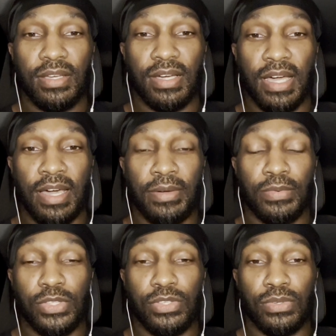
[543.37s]
I
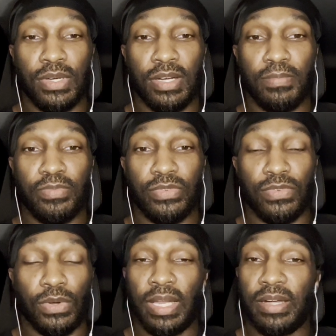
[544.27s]
went to
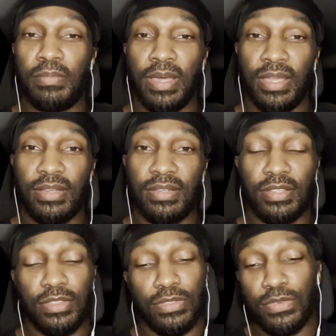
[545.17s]
roll out of
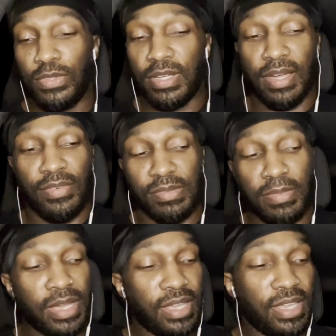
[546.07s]
bed, recover the
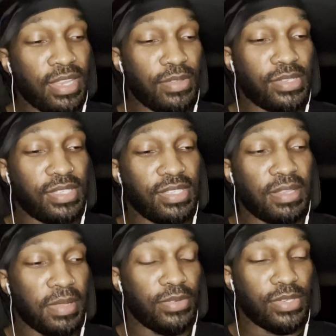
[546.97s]
bike, and it
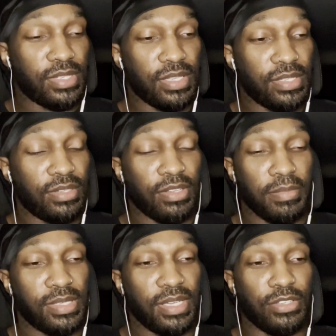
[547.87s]
seemed like it's going to
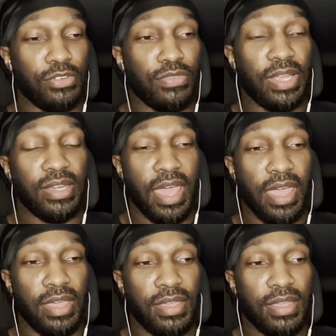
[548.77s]
be such a great day,
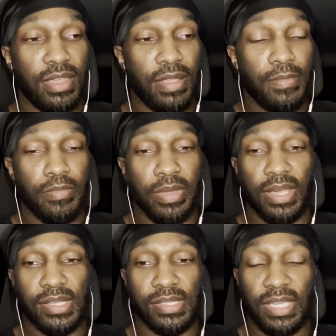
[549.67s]

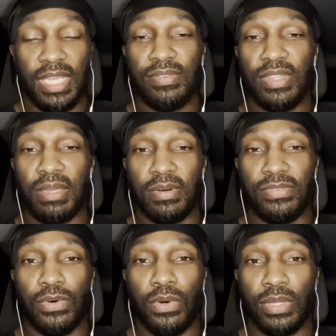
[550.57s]
because the evening
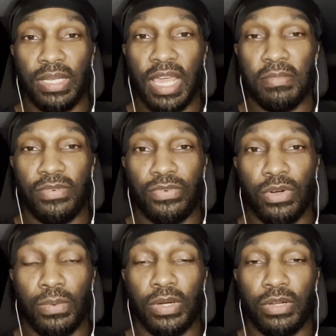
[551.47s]
before and the night
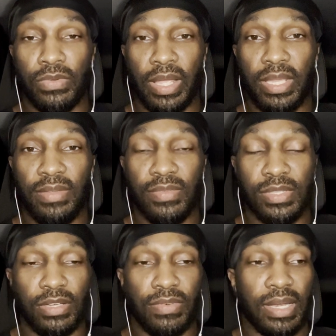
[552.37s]
before were a great evening
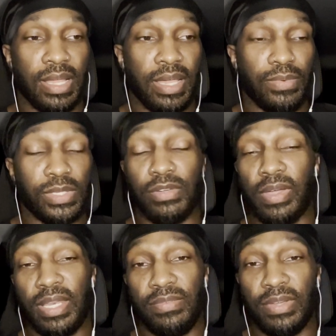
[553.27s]
and a great night. It was a
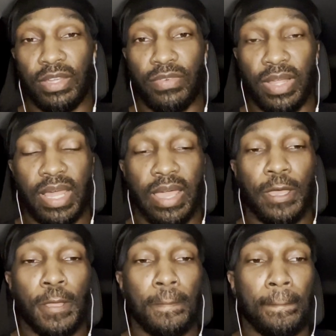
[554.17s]
great evening and a great
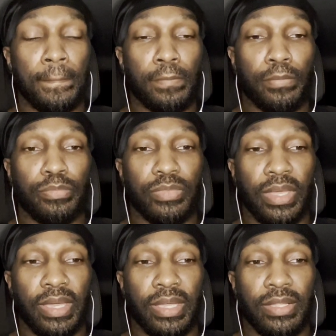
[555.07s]
night,
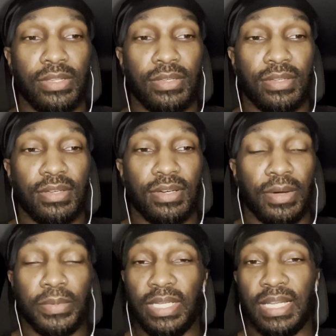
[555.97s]
and I
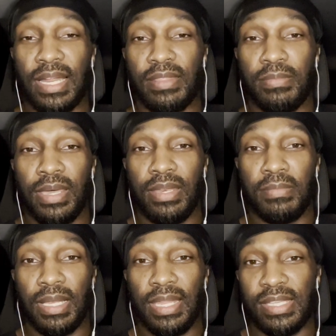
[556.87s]
wanted to get out of the bed, and
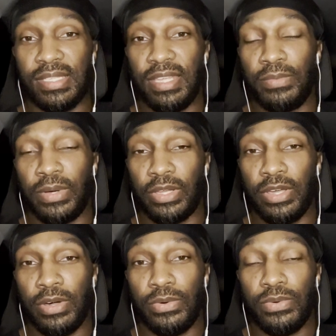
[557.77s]
my legs didn't want to
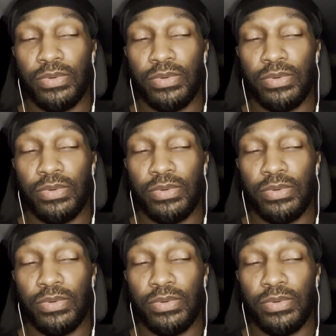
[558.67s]
go,